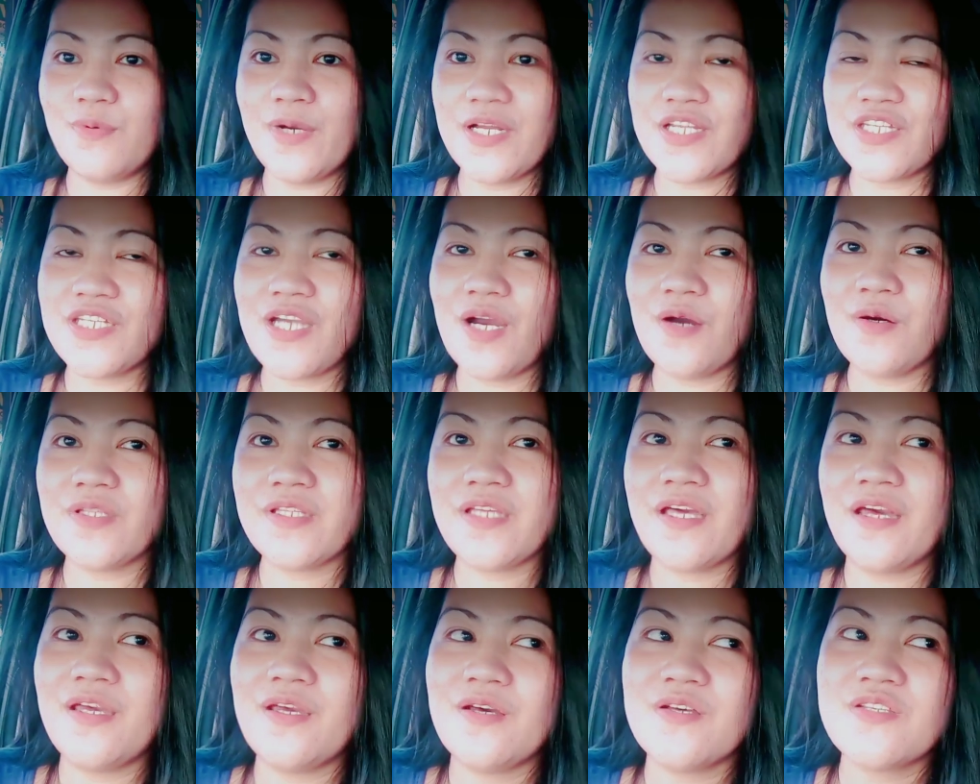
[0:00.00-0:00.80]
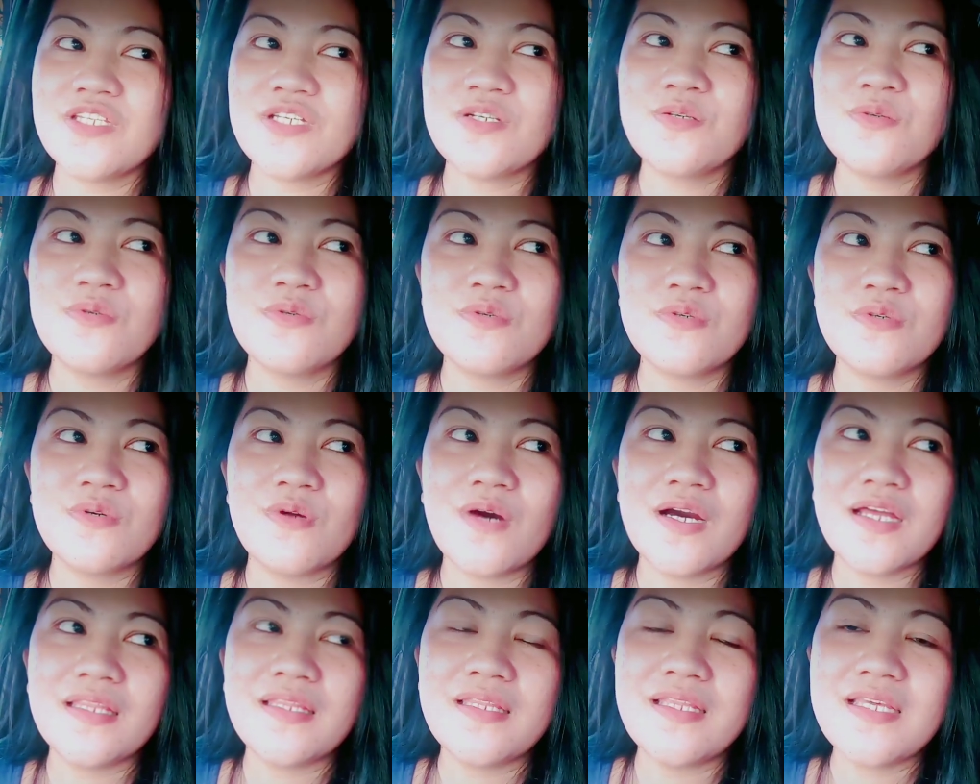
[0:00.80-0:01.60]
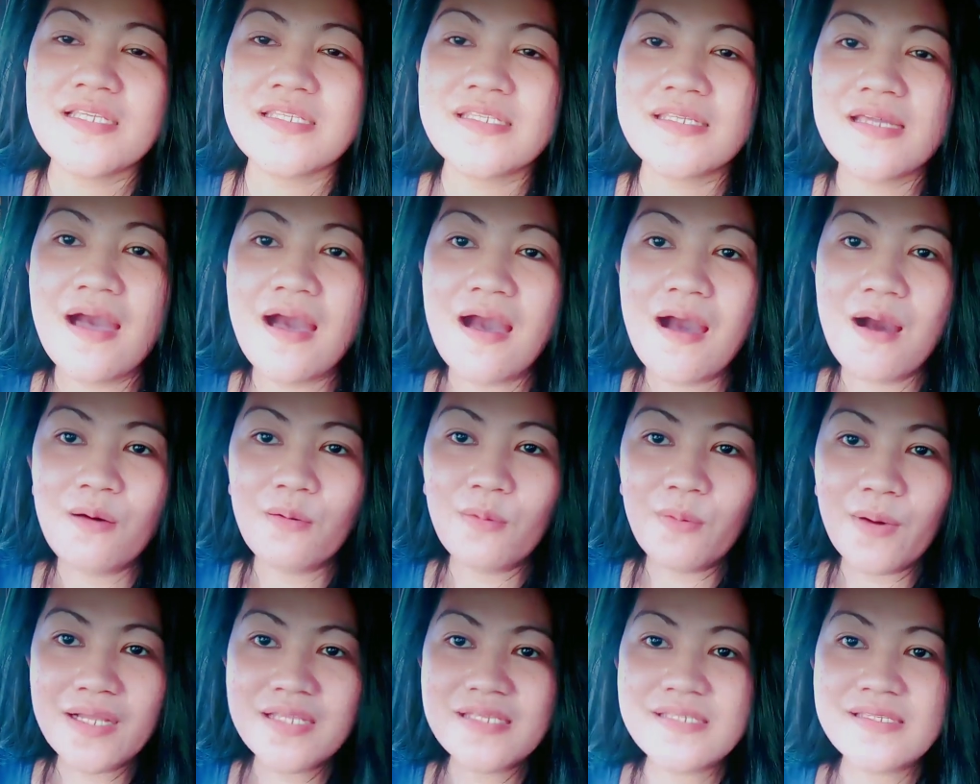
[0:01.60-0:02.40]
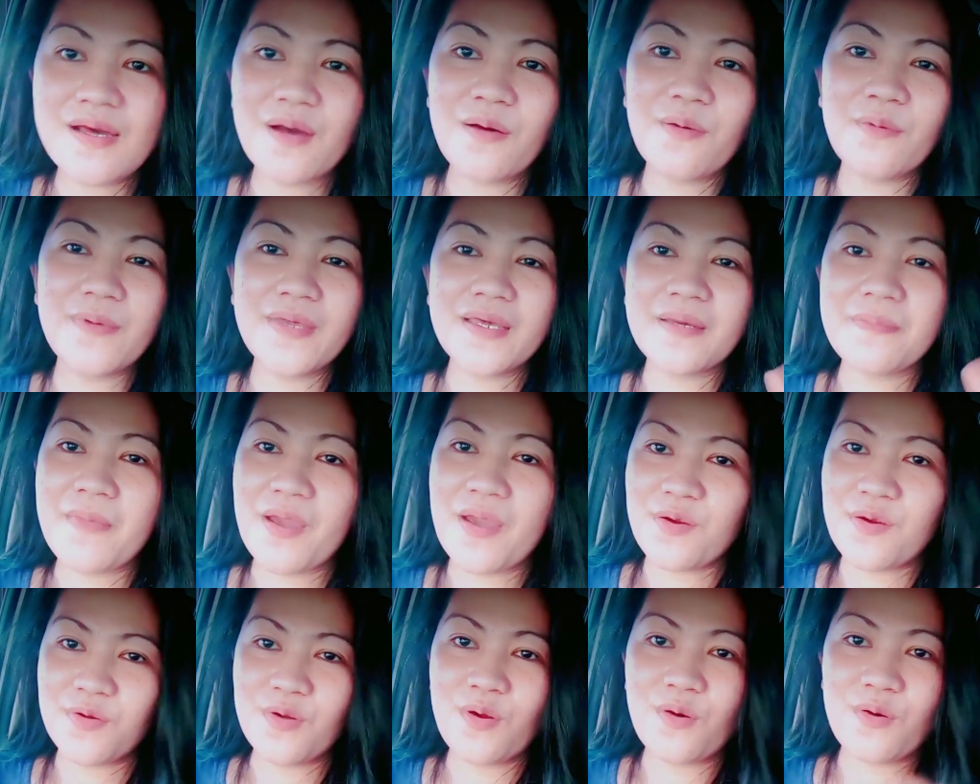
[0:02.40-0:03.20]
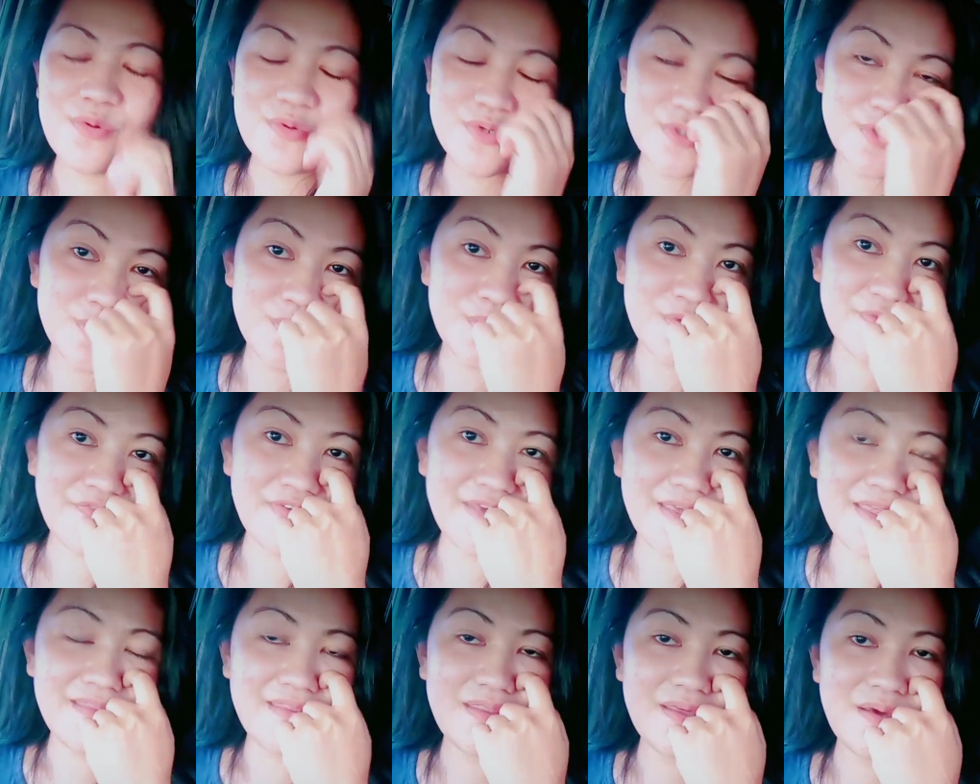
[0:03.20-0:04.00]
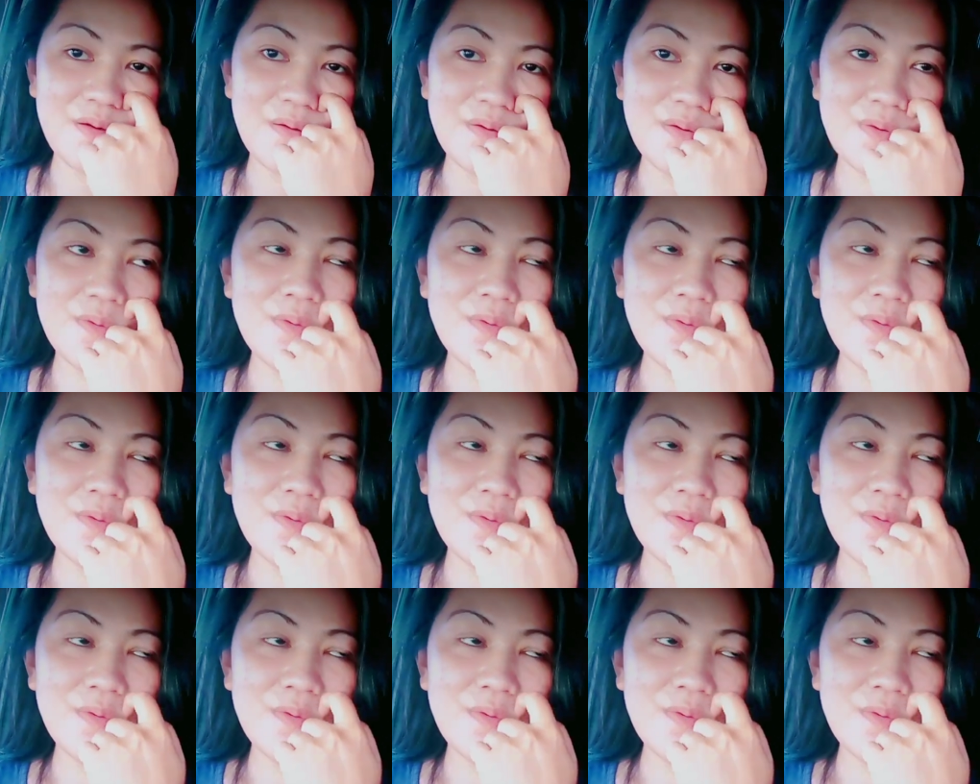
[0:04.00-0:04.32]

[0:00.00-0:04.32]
Watch out kayo siguro. At least, once a week, meron akong new video.